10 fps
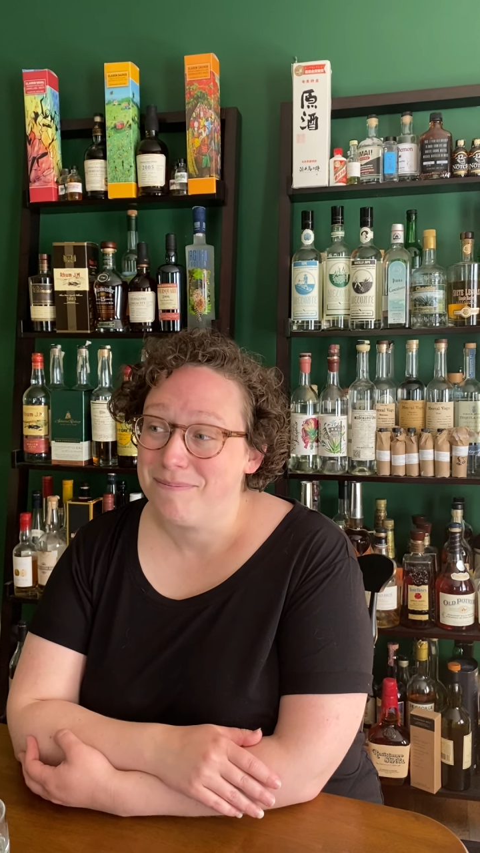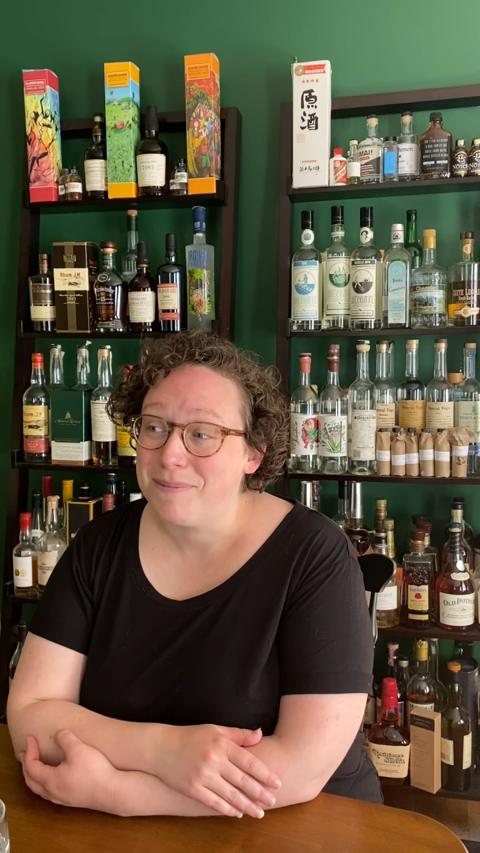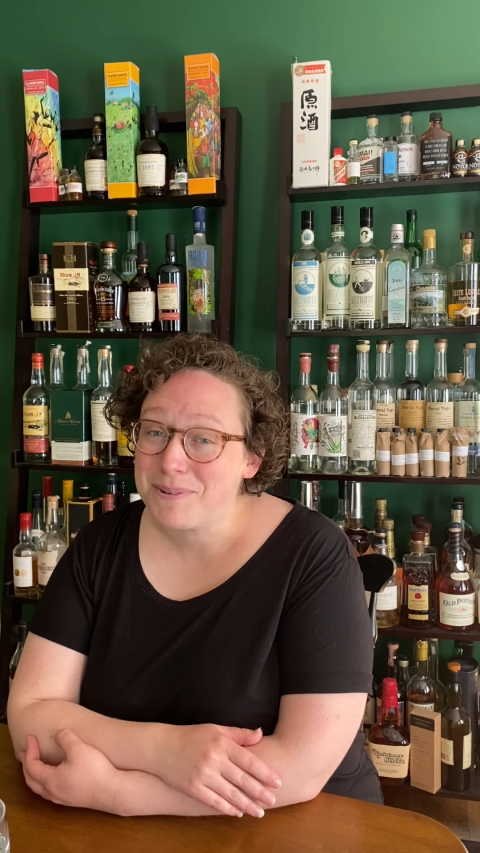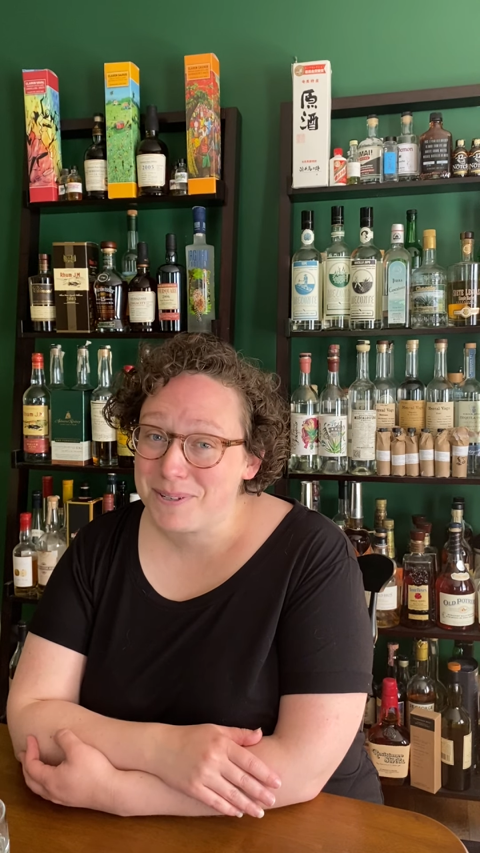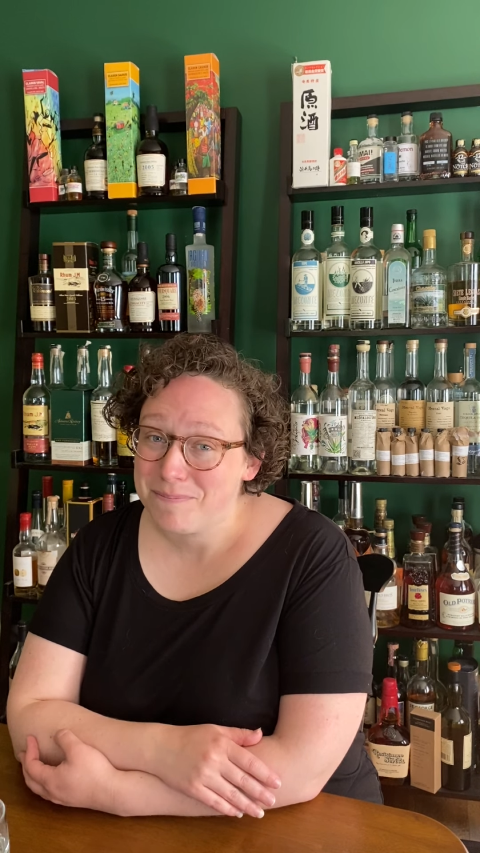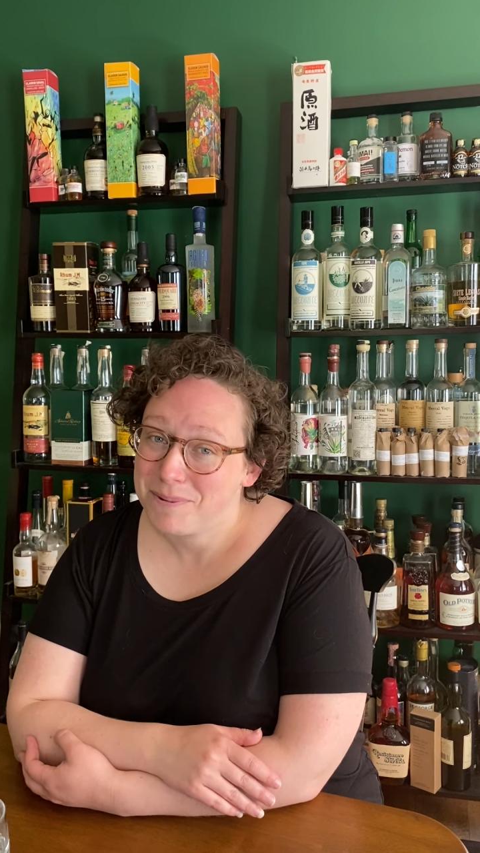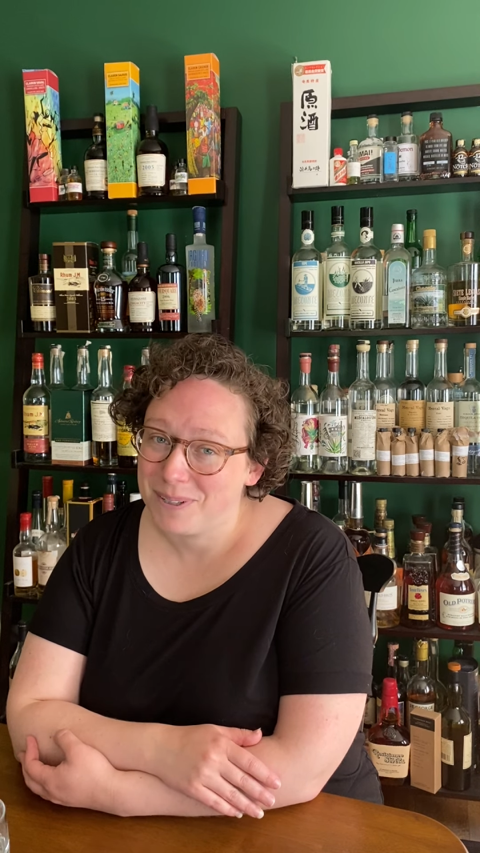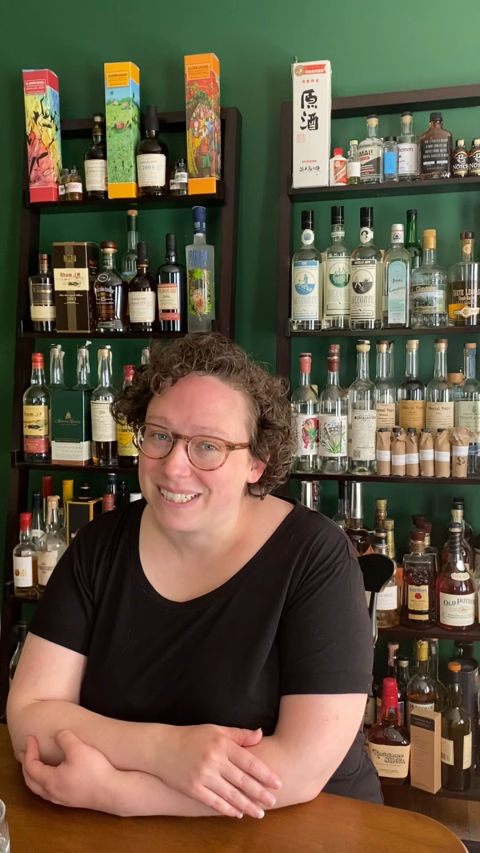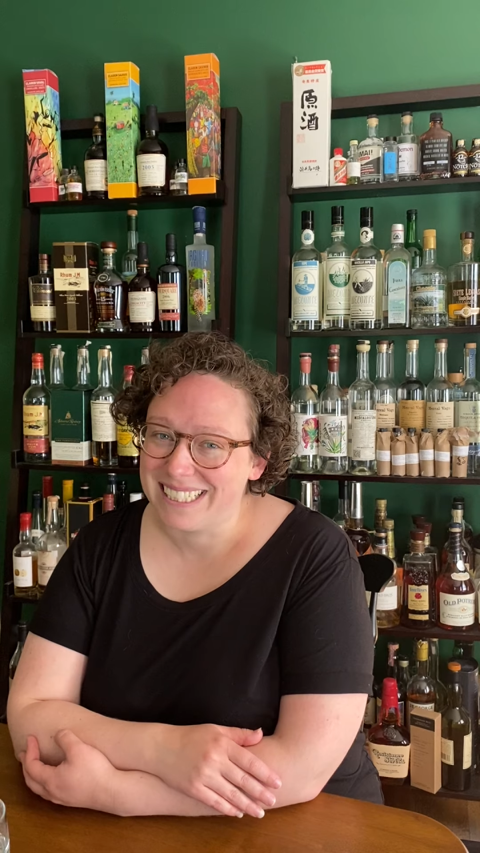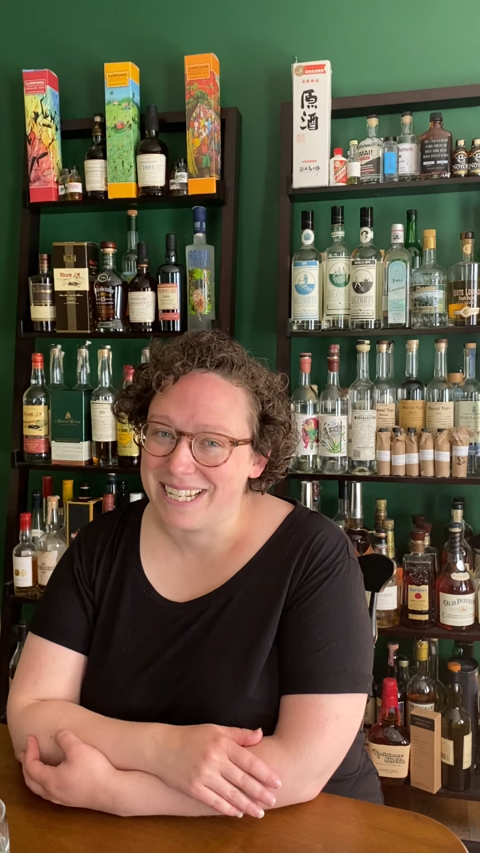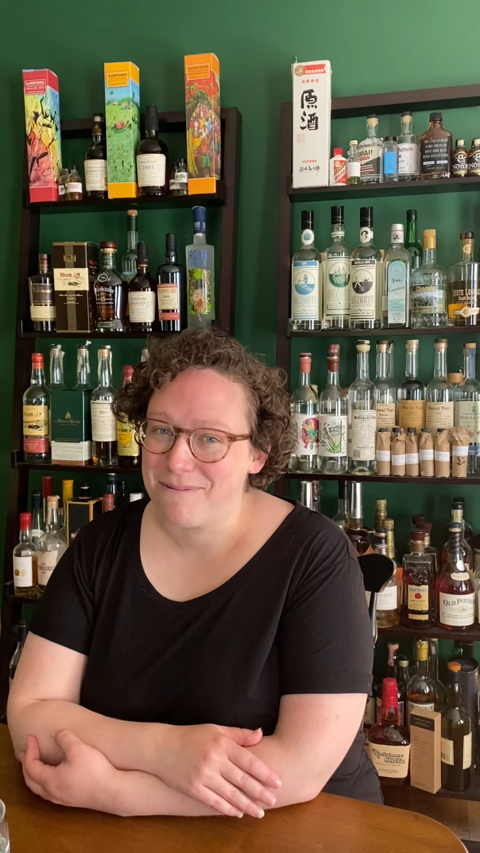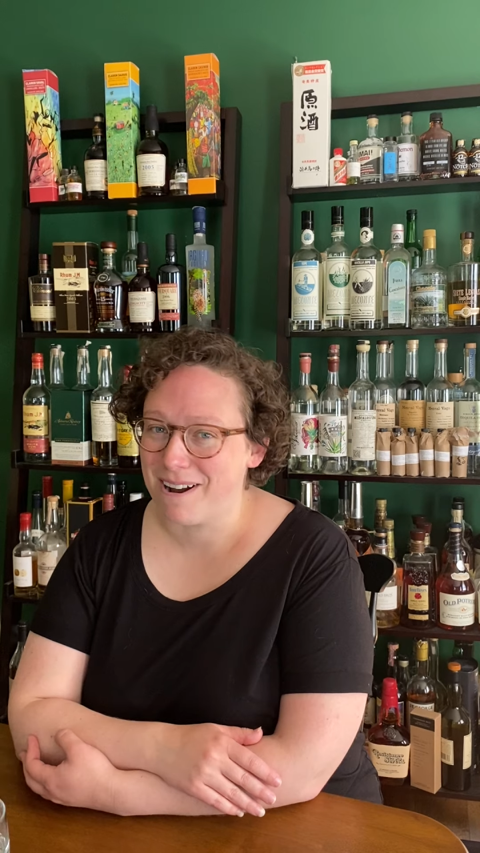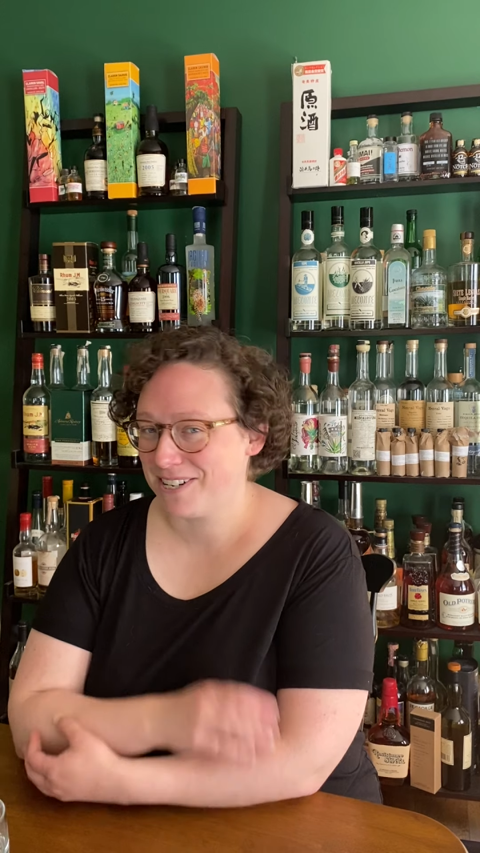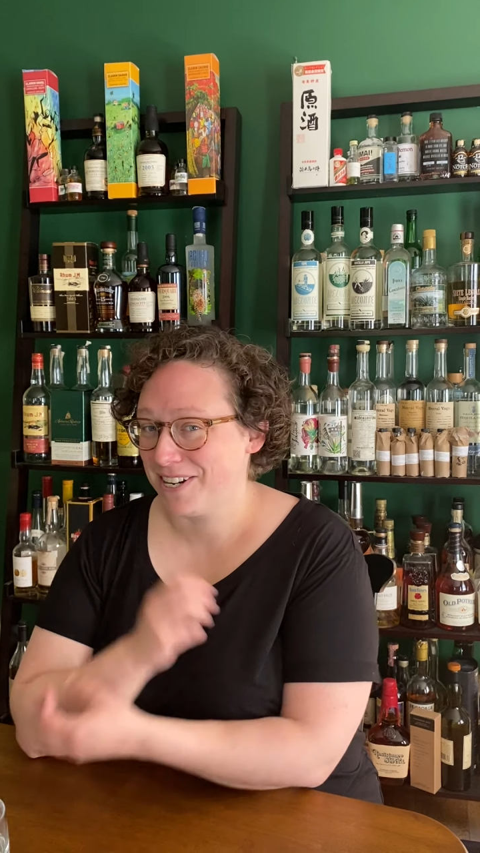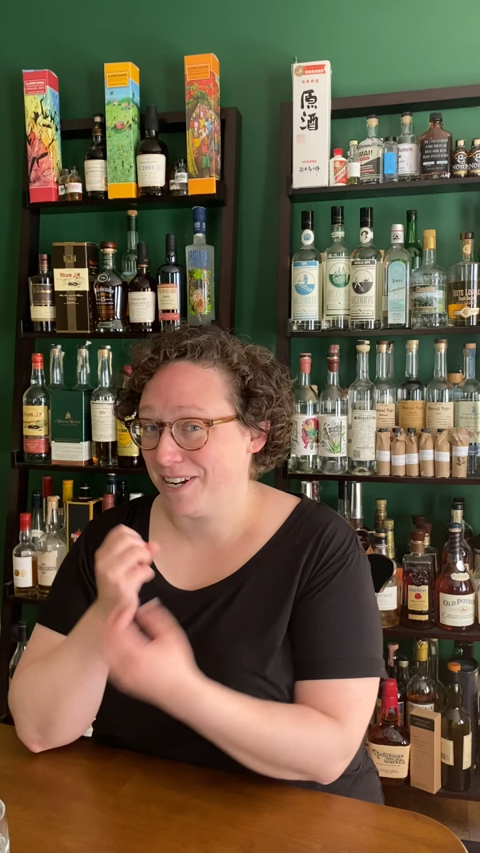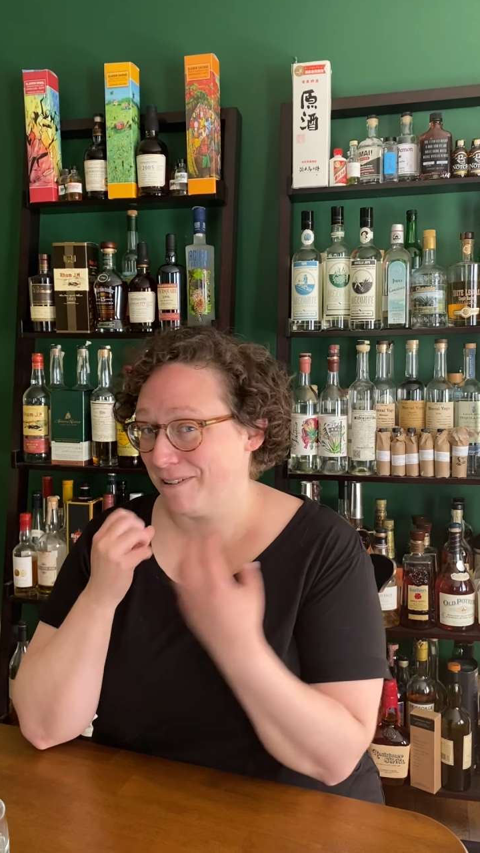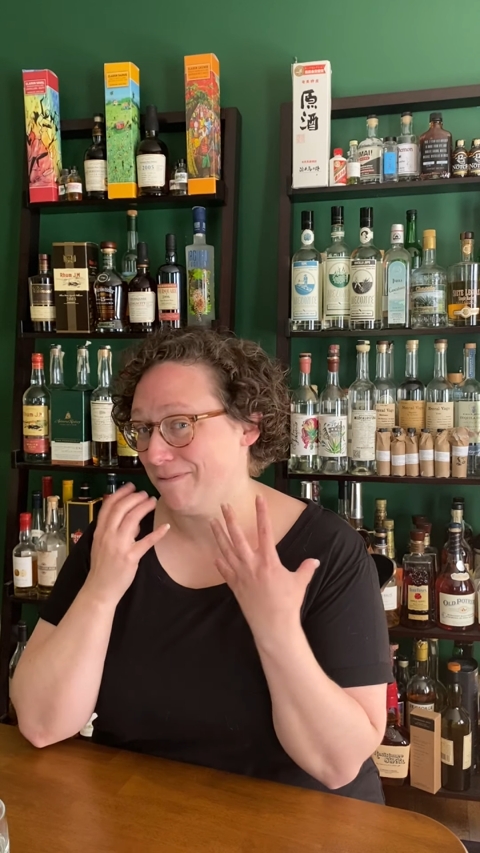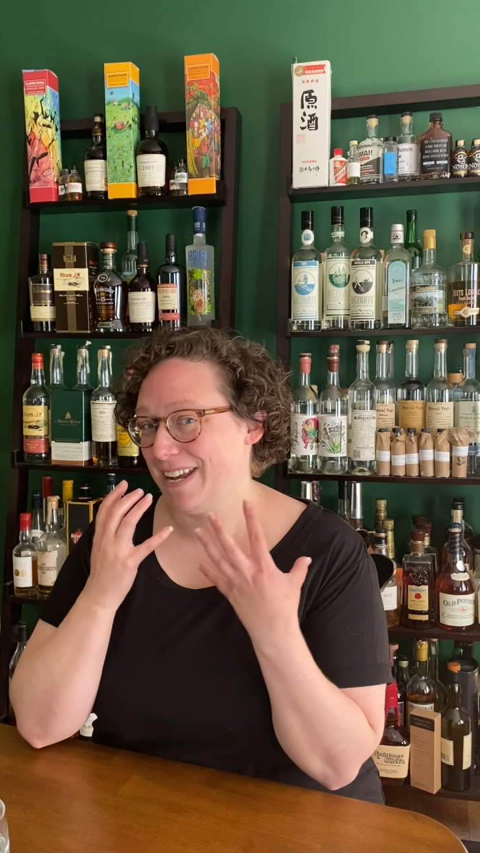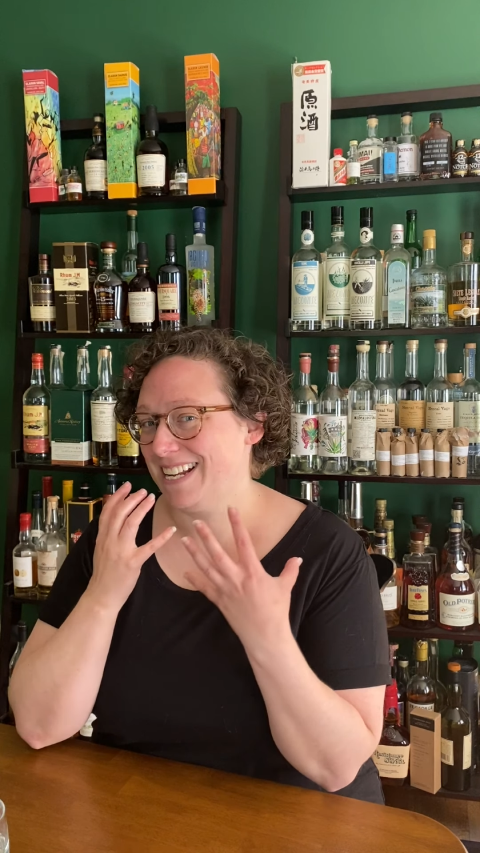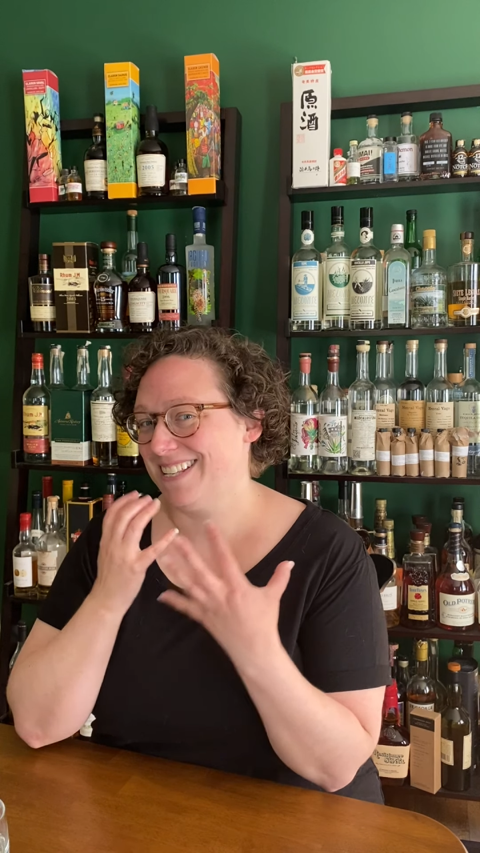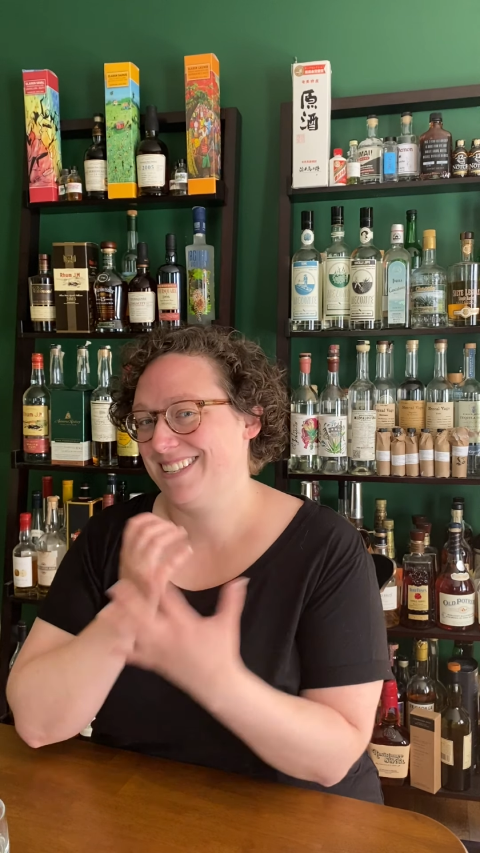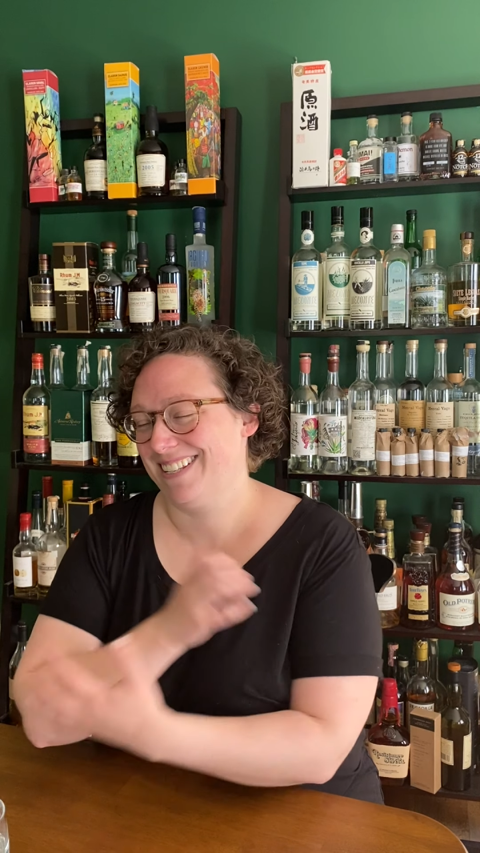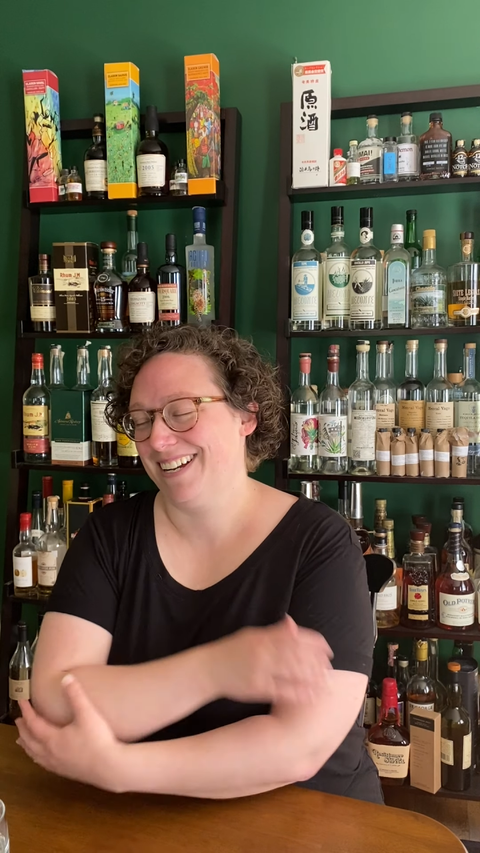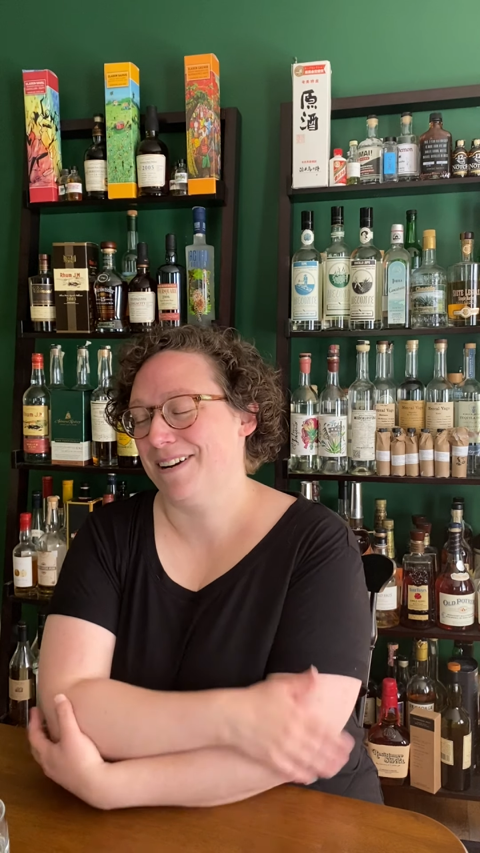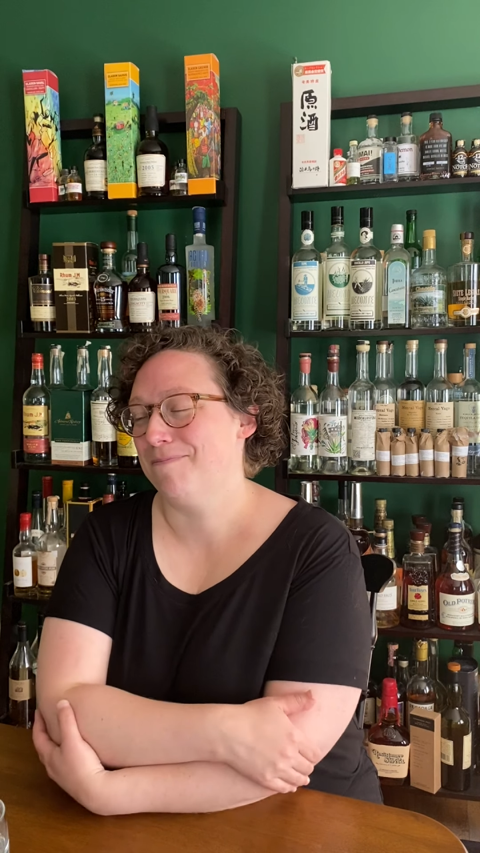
most importantly, watching your face